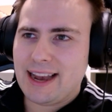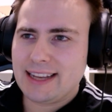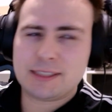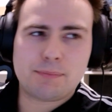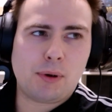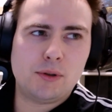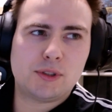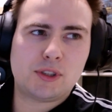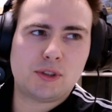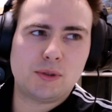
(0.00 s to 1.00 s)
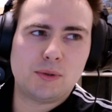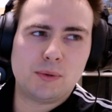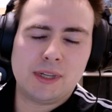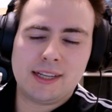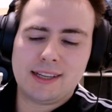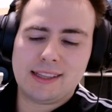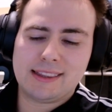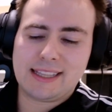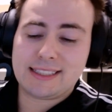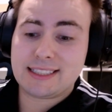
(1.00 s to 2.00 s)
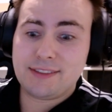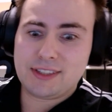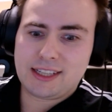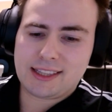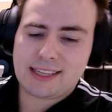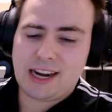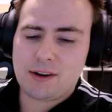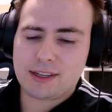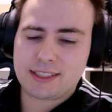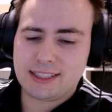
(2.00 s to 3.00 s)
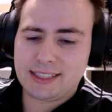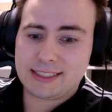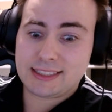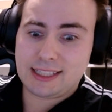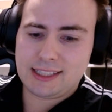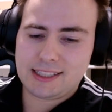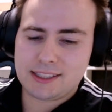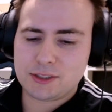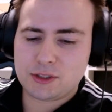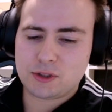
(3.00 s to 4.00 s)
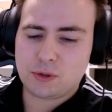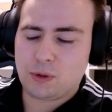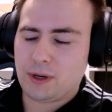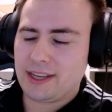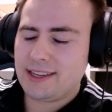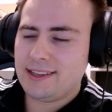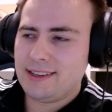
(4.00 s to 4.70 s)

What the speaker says: as opposed to, let's give another character, let's tell another story